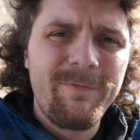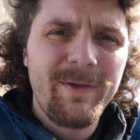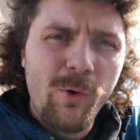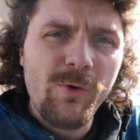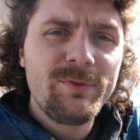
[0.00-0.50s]
the
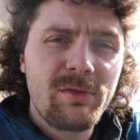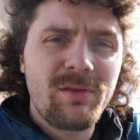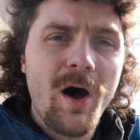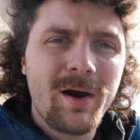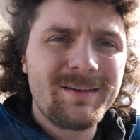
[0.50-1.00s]
old
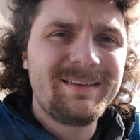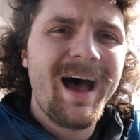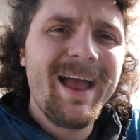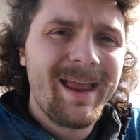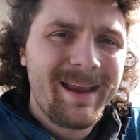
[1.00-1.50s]
stock
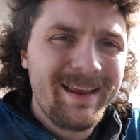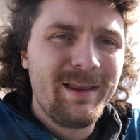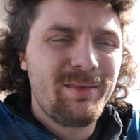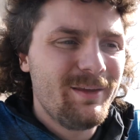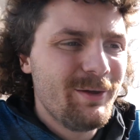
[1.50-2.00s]
dying
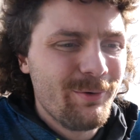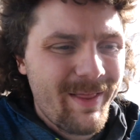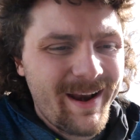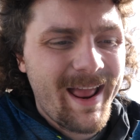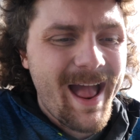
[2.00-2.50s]
ECU
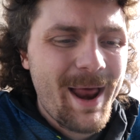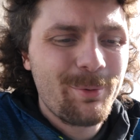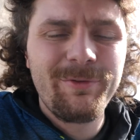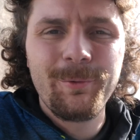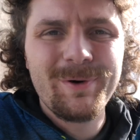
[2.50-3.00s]
that I had
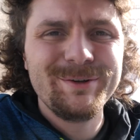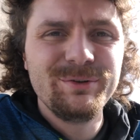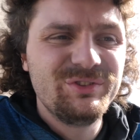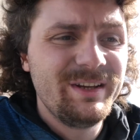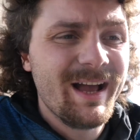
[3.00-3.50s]
with the
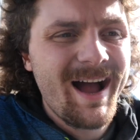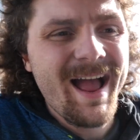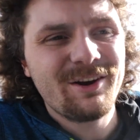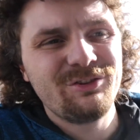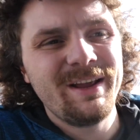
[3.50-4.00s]
1UZ, I
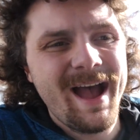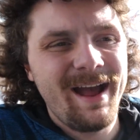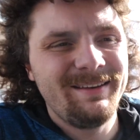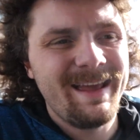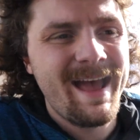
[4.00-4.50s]
actually
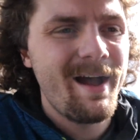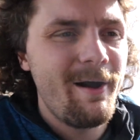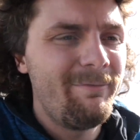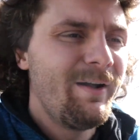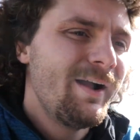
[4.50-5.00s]
had to
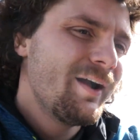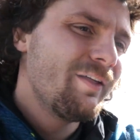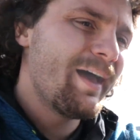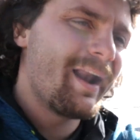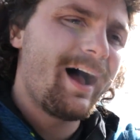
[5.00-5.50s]
have
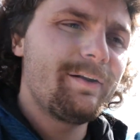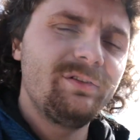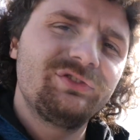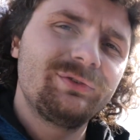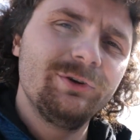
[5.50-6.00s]
that idle
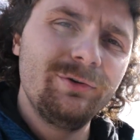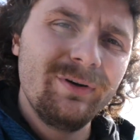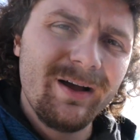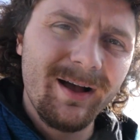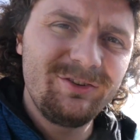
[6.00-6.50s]
screw
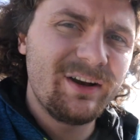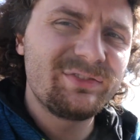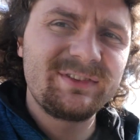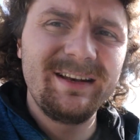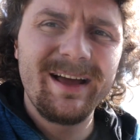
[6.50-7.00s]

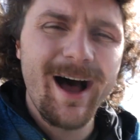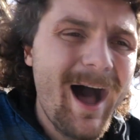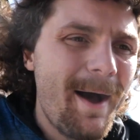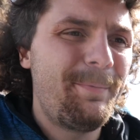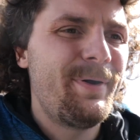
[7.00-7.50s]
adjusted
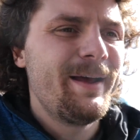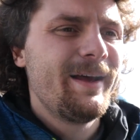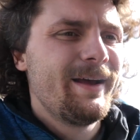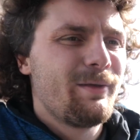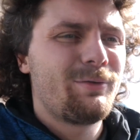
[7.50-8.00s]
up
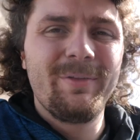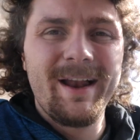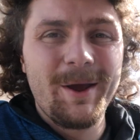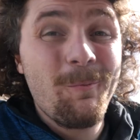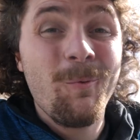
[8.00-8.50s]
so
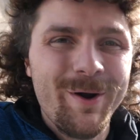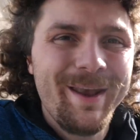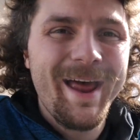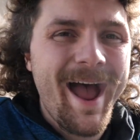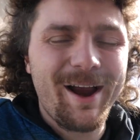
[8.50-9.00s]
that it
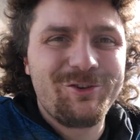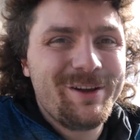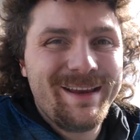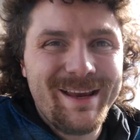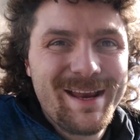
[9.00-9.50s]
would
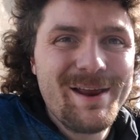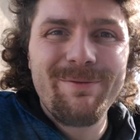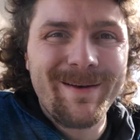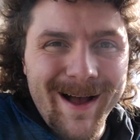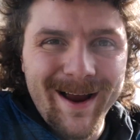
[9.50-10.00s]
actually
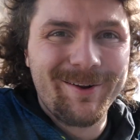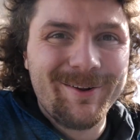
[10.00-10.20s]
even idle.